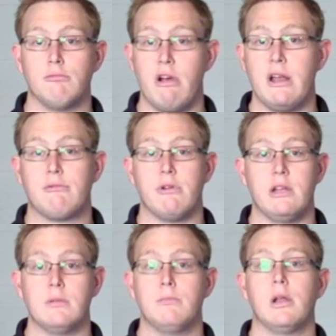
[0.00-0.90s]
red,
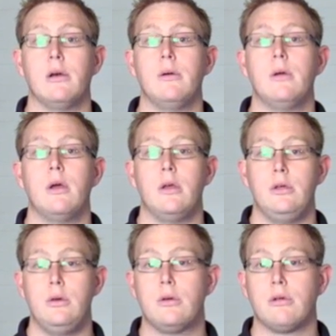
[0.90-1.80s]
green and blue,
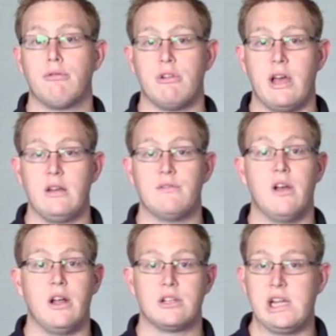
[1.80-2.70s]
you can create
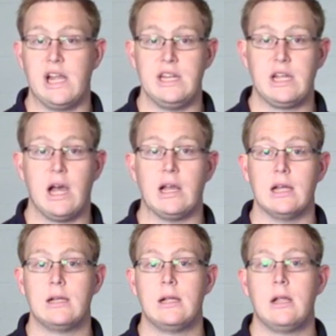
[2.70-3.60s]
virtually any colour.